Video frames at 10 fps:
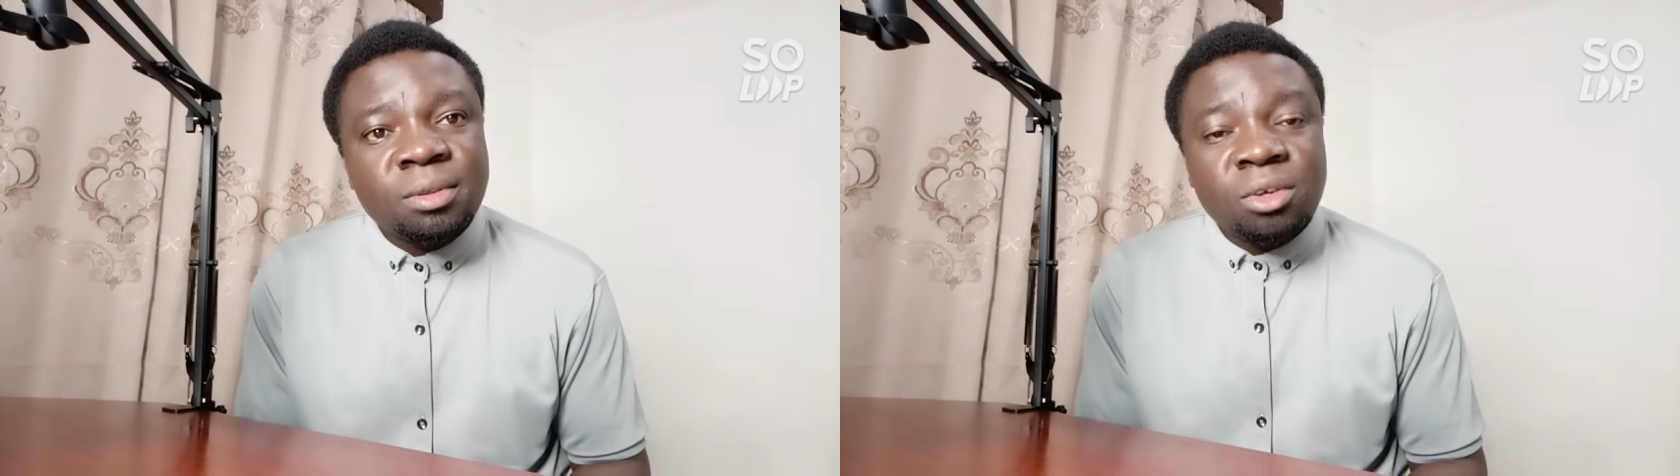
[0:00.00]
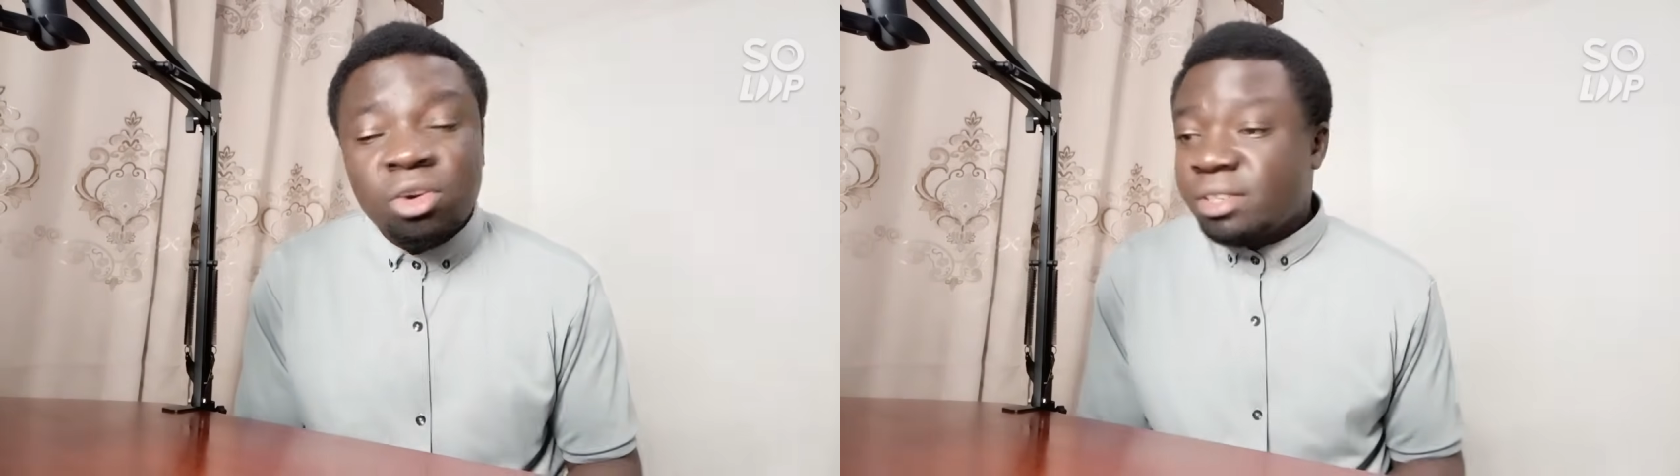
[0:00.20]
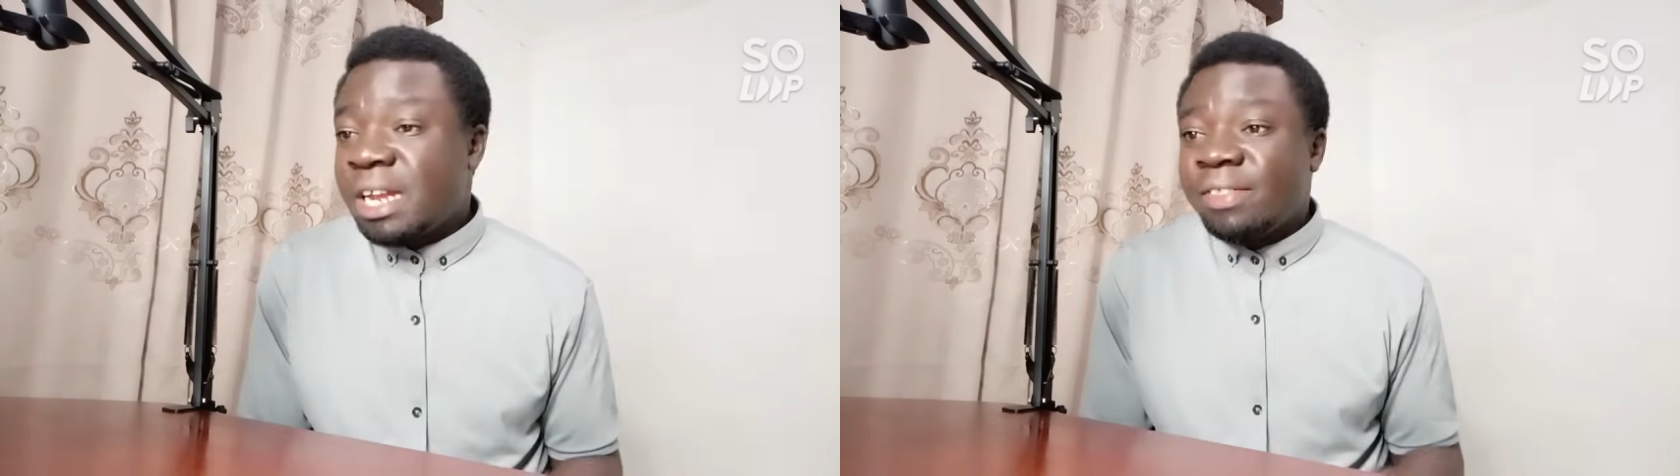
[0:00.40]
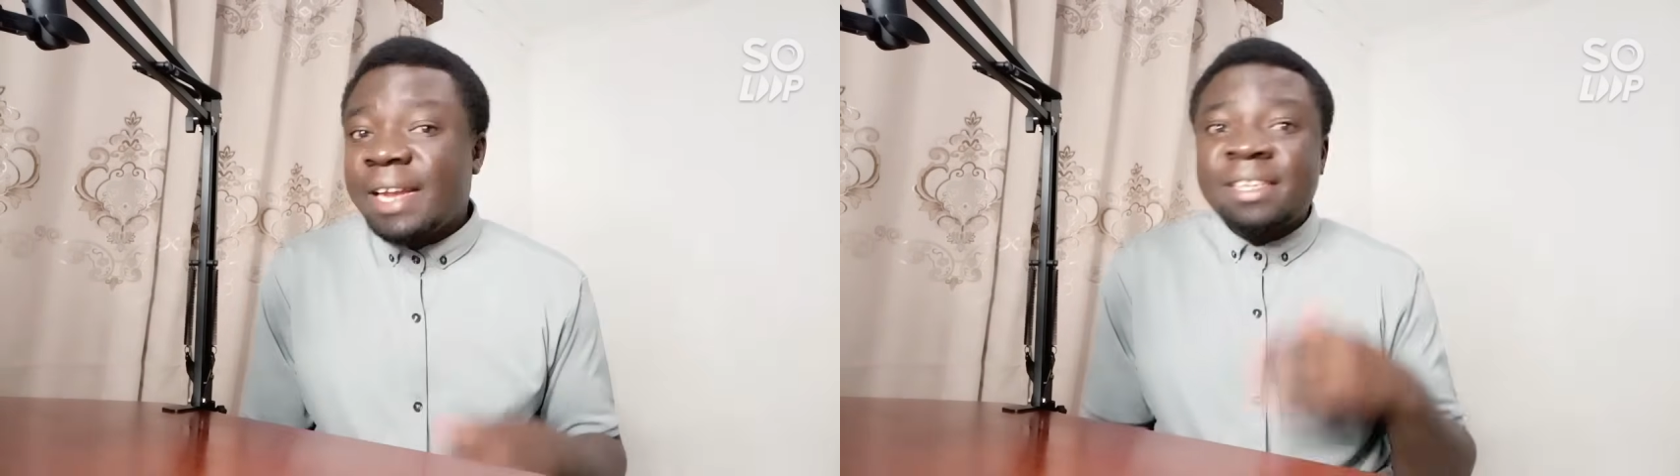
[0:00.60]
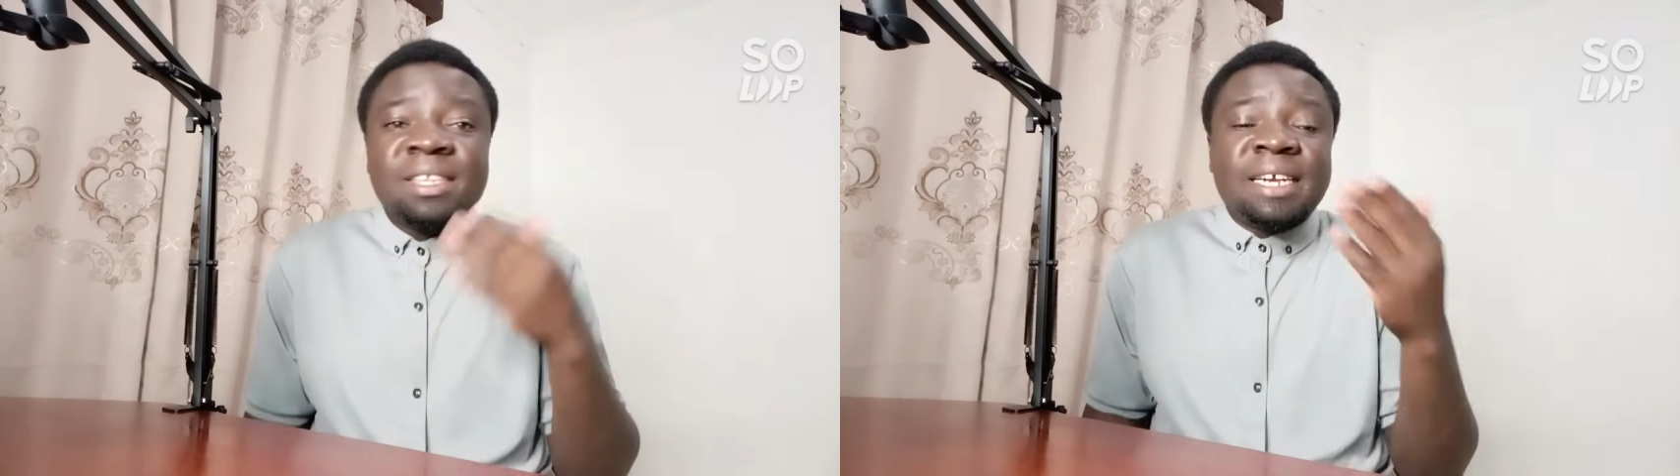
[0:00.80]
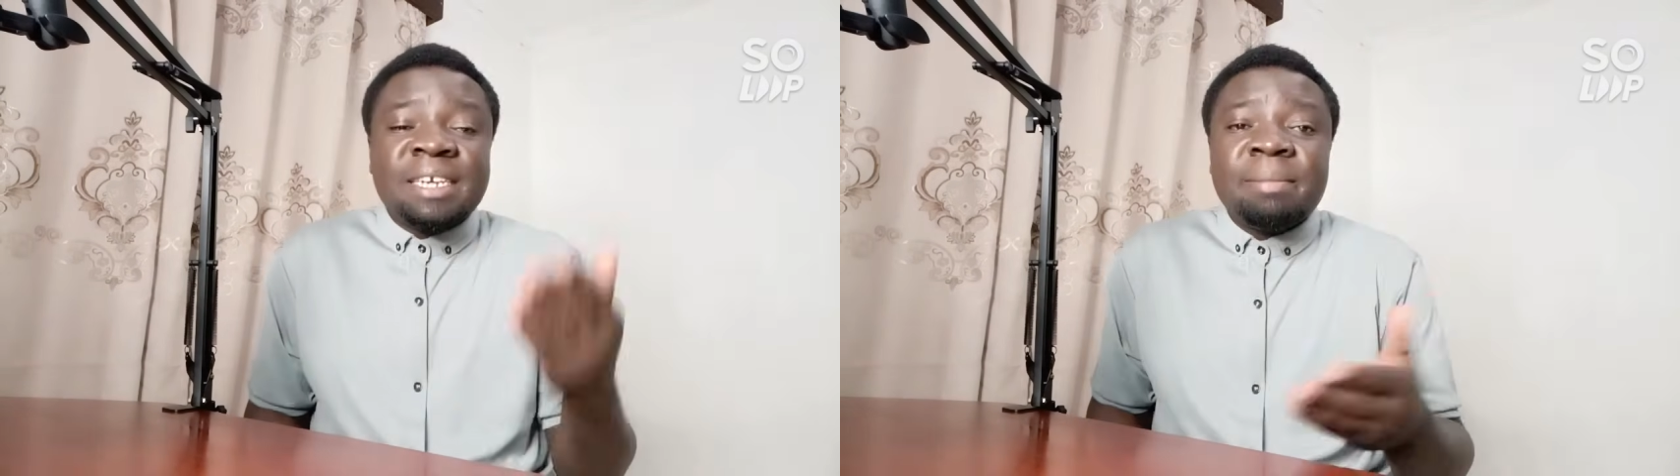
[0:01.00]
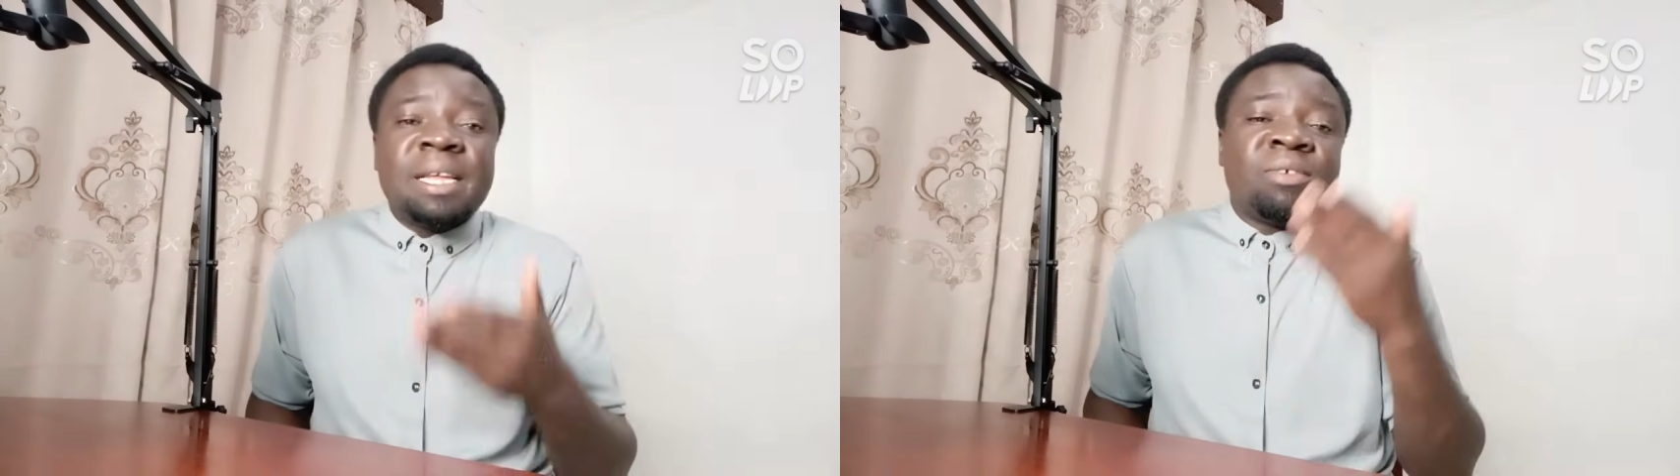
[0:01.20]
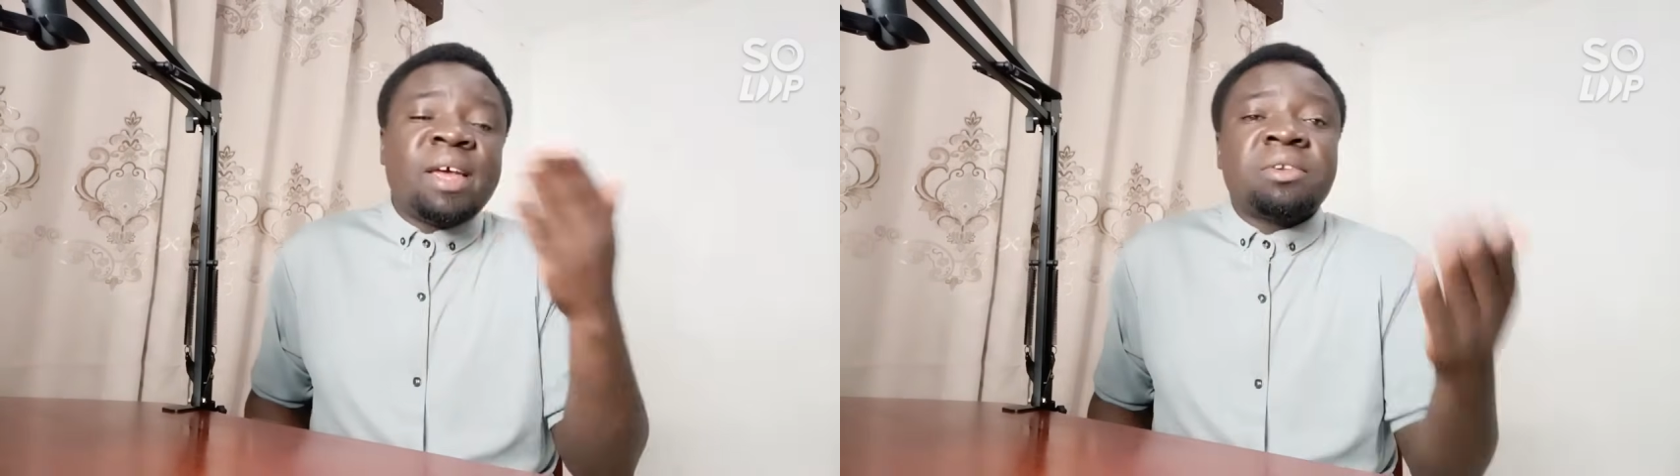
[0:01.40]
Because now that's the attempt
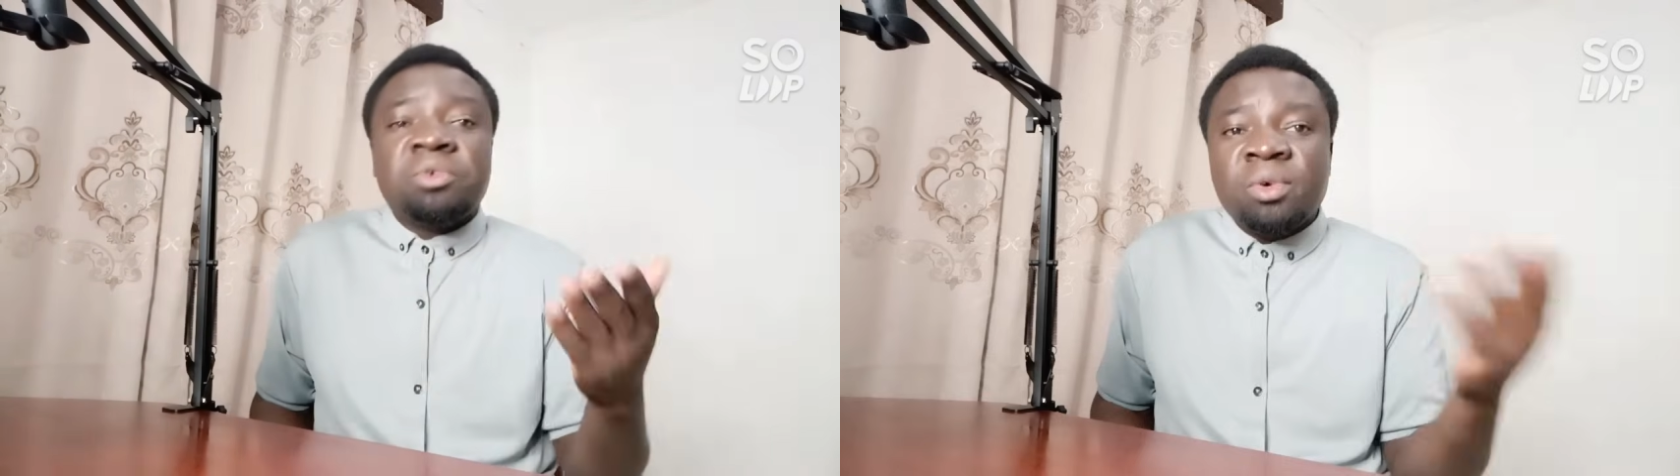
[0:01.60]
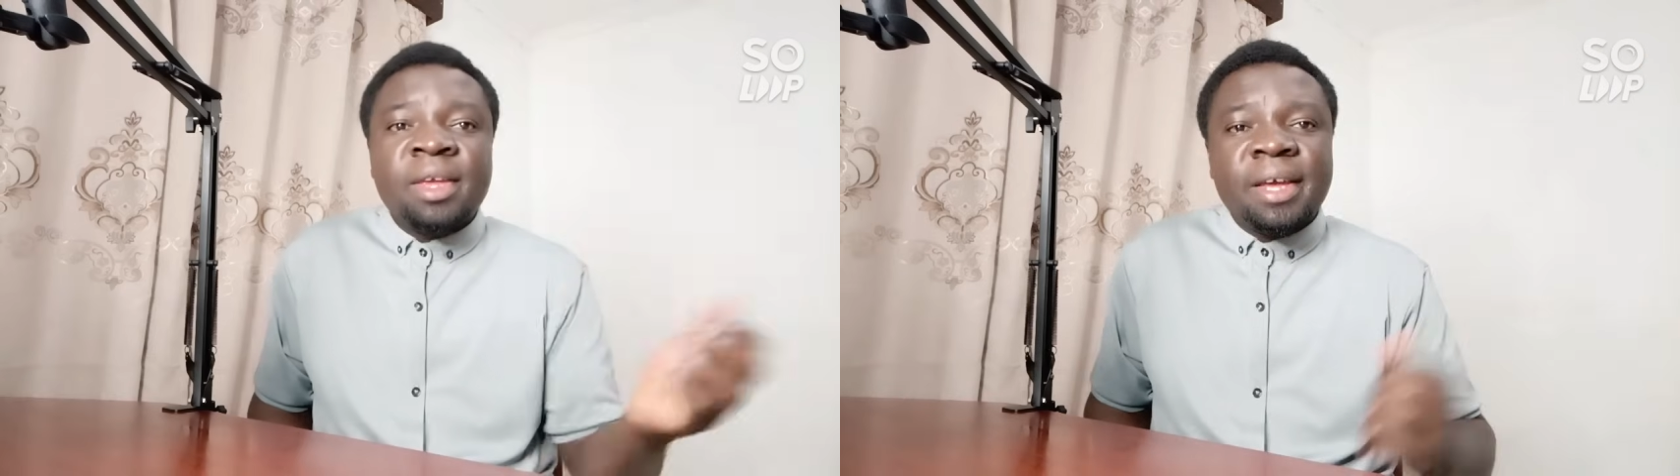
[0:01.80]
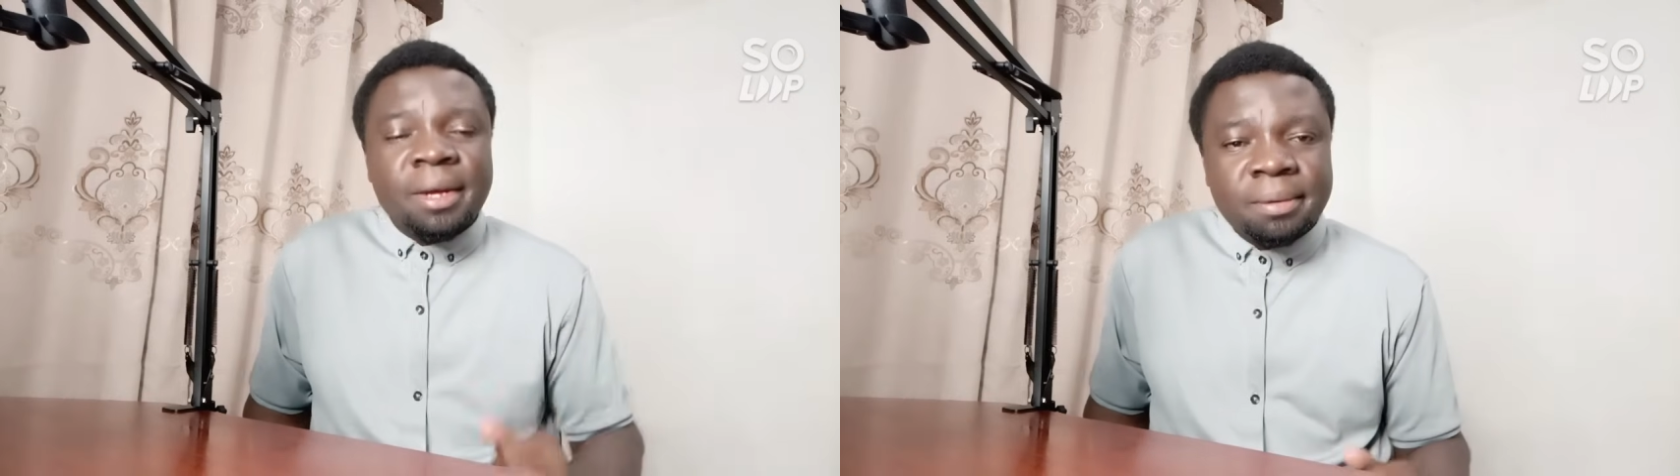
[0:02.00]
they're trying to do here.